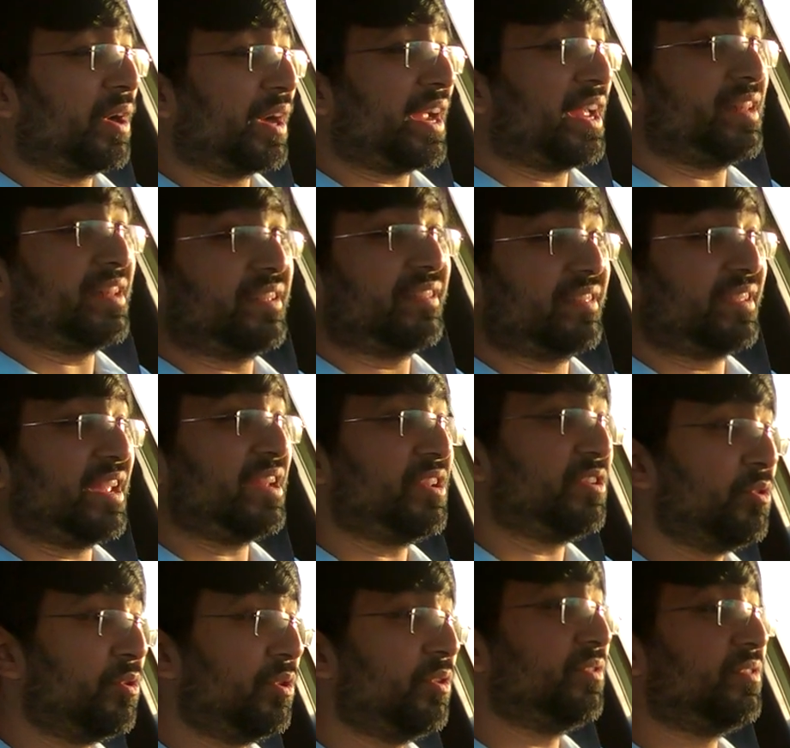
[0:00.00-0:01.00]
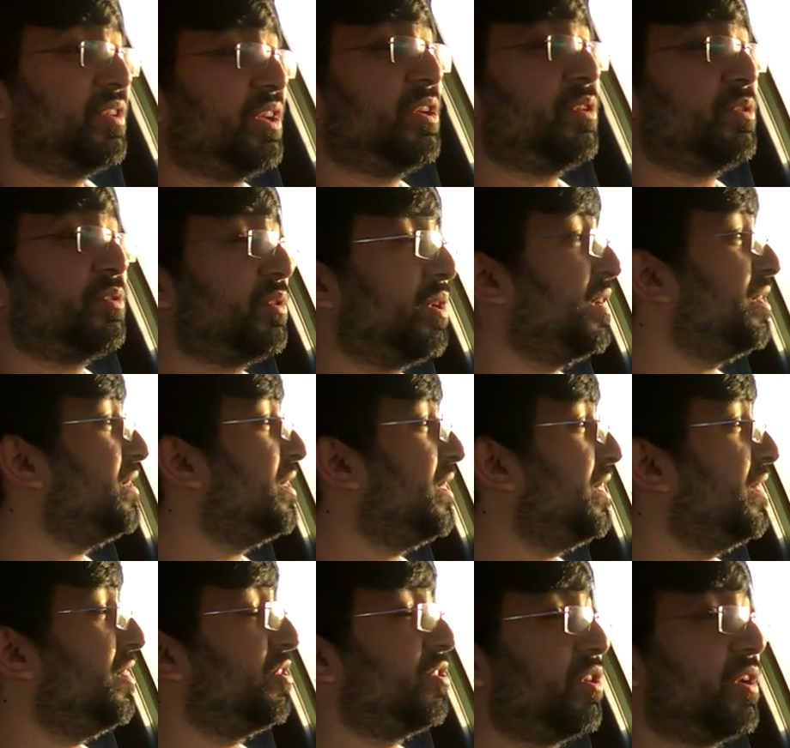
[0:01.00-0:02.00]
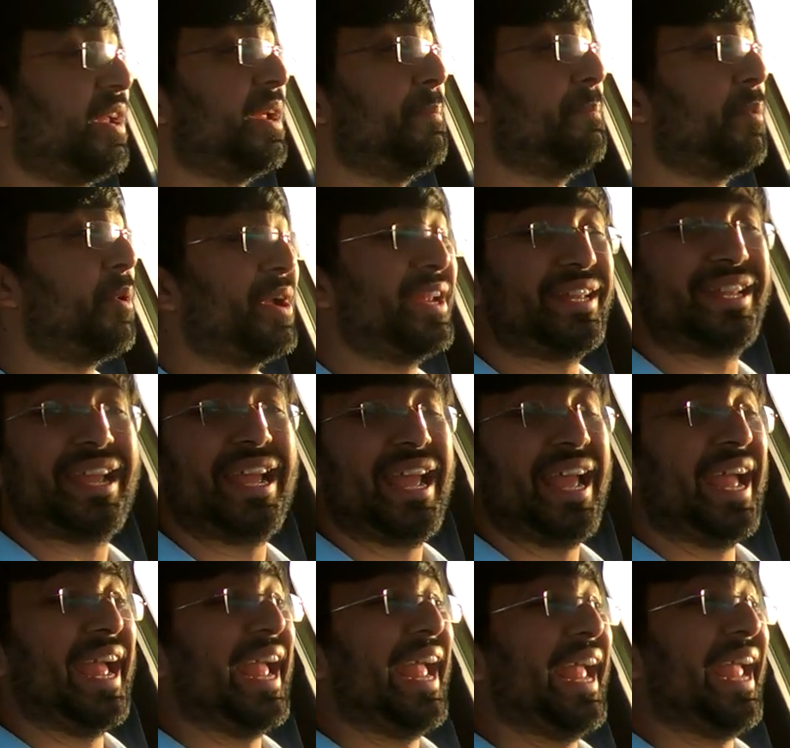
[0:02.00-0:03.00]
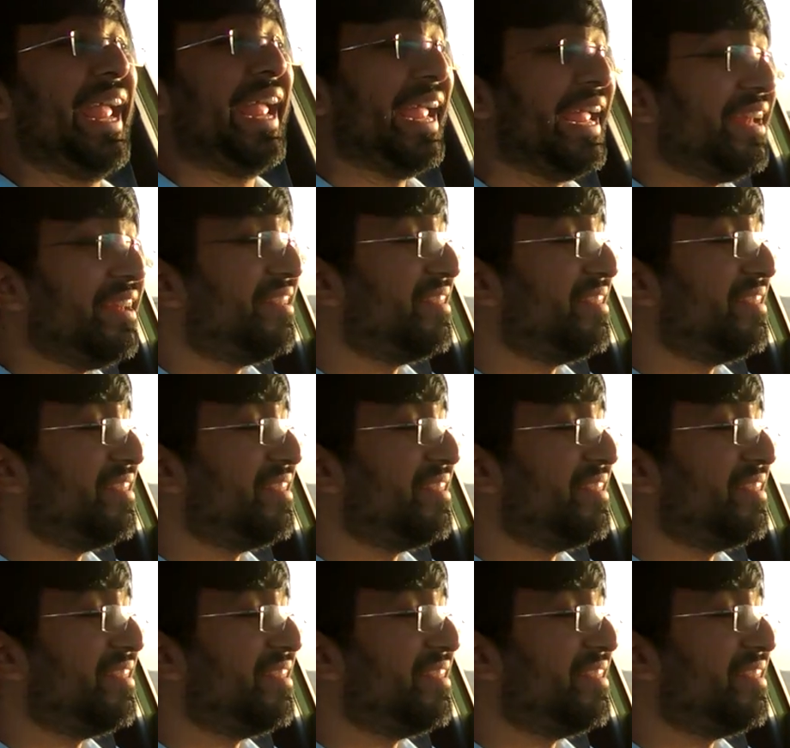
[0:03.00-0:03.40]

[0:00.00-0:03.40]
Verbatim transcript: and this can do 0 to 100 in 3.8